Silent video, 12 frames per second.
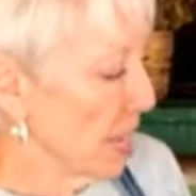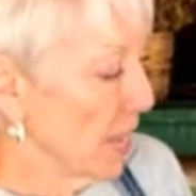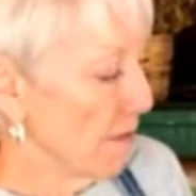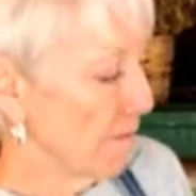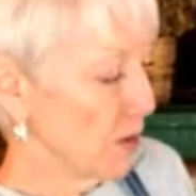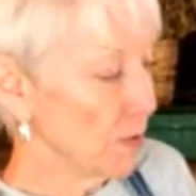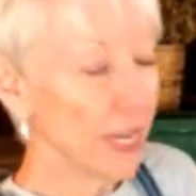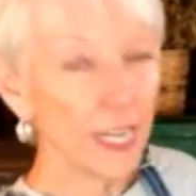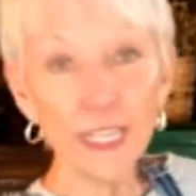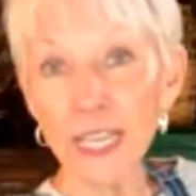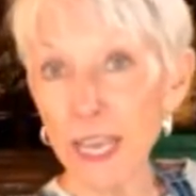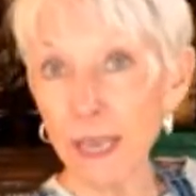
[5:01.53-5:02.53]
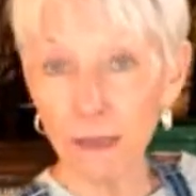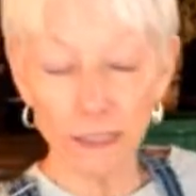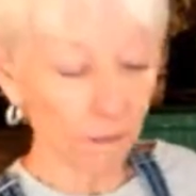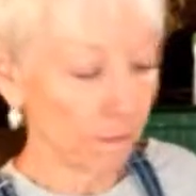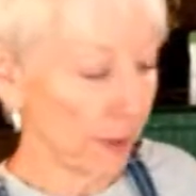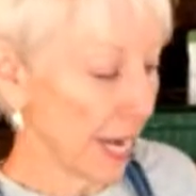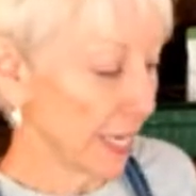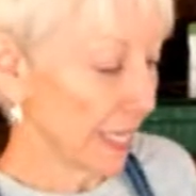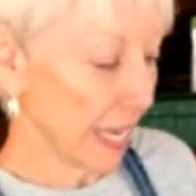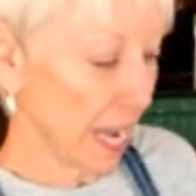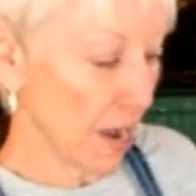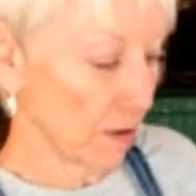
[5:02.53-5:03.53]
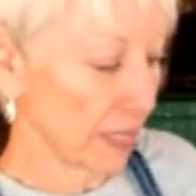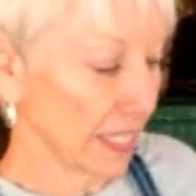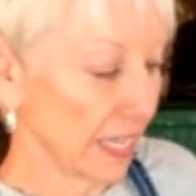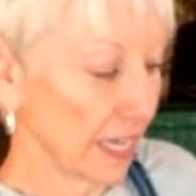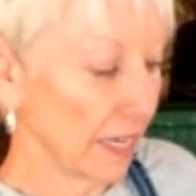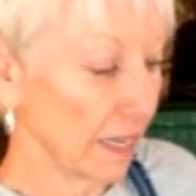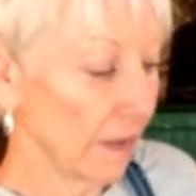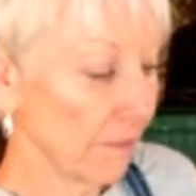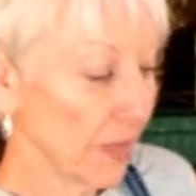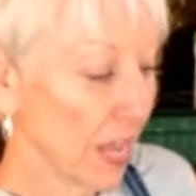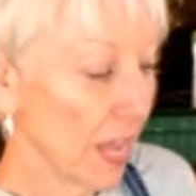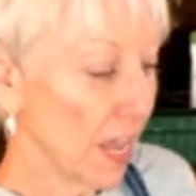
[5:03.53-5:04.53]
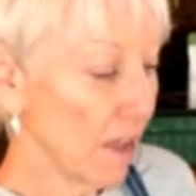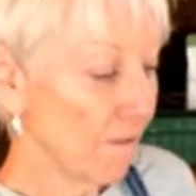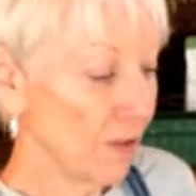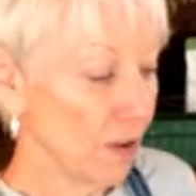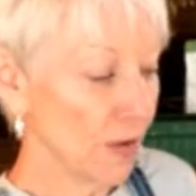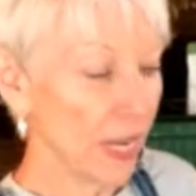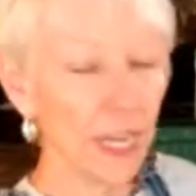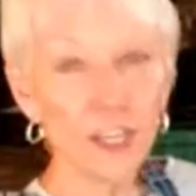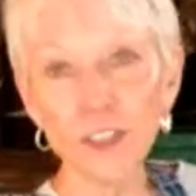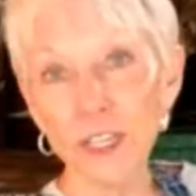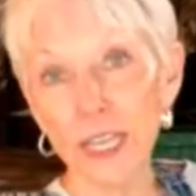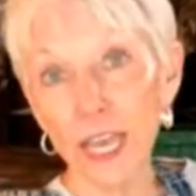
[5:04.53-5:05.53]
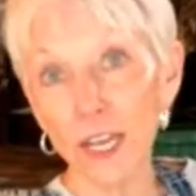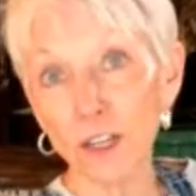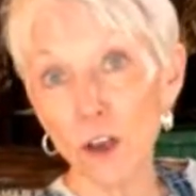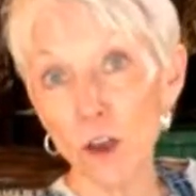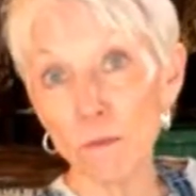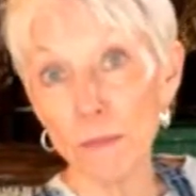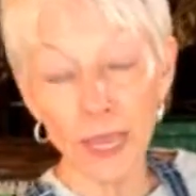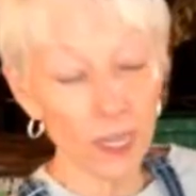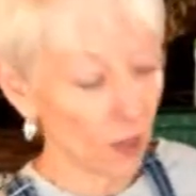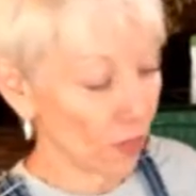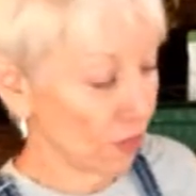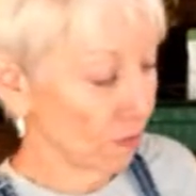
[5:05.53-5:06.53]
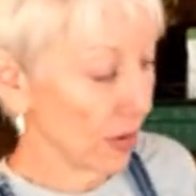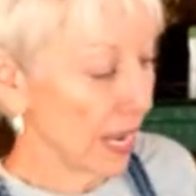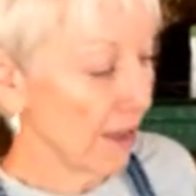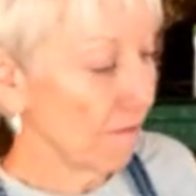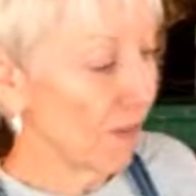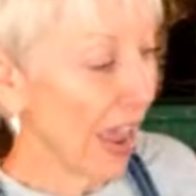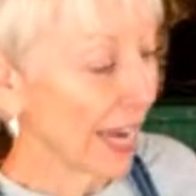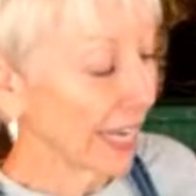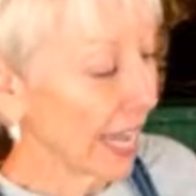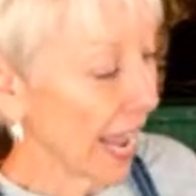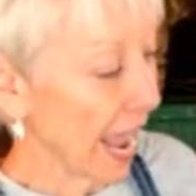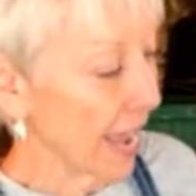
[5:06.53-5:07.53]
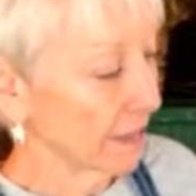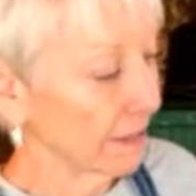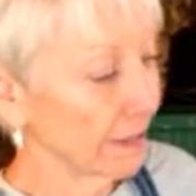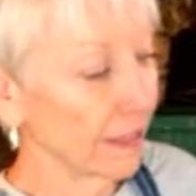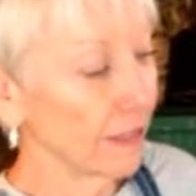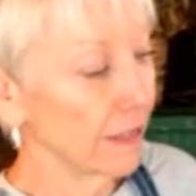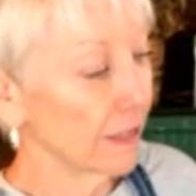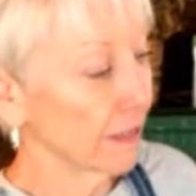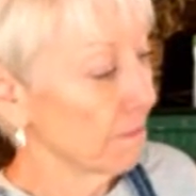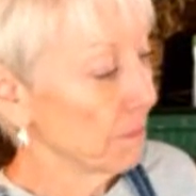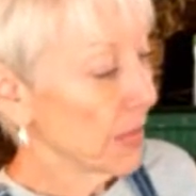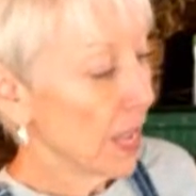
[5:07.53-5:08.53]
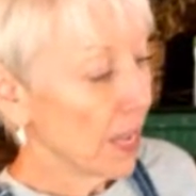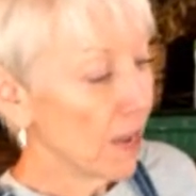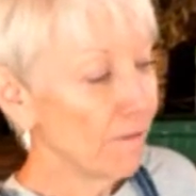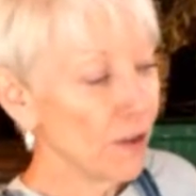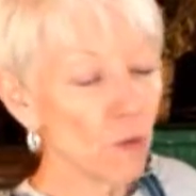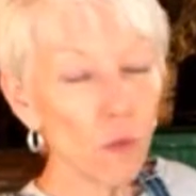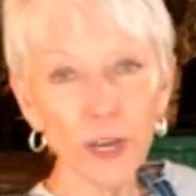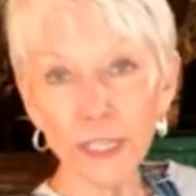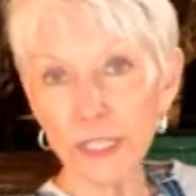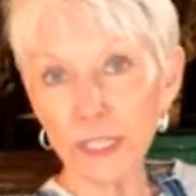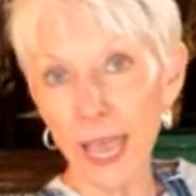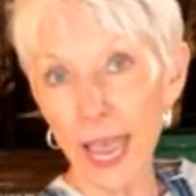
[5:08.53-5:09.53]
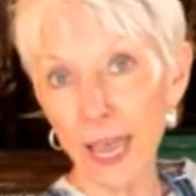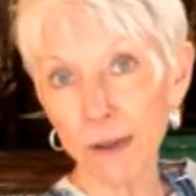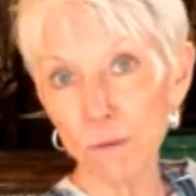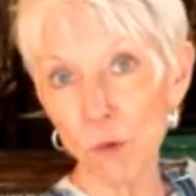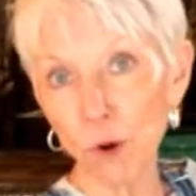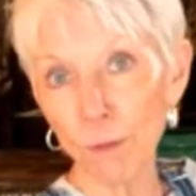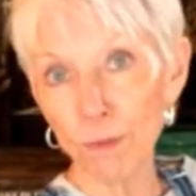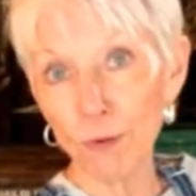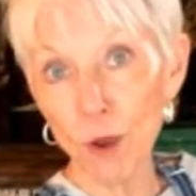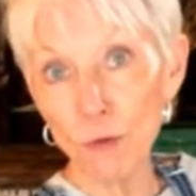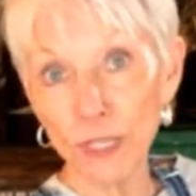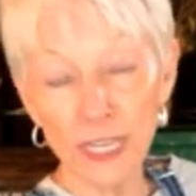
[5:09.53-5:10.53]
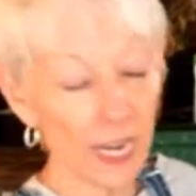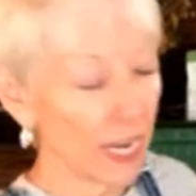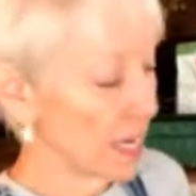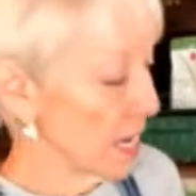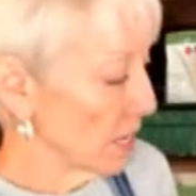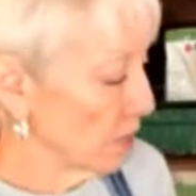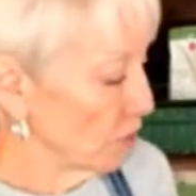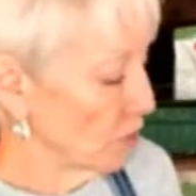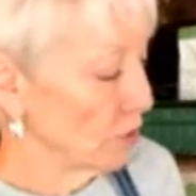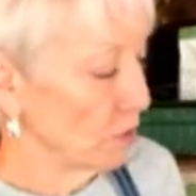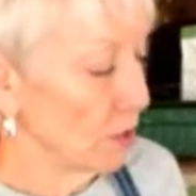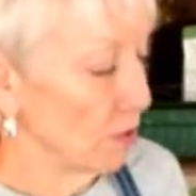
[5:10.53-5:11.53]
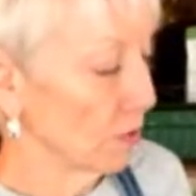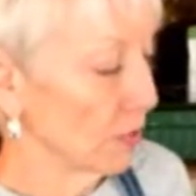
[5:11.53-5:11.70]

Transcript: If you need to get beta carotene, if you need to get omega-3 fatty acids, if you want to add more protein to your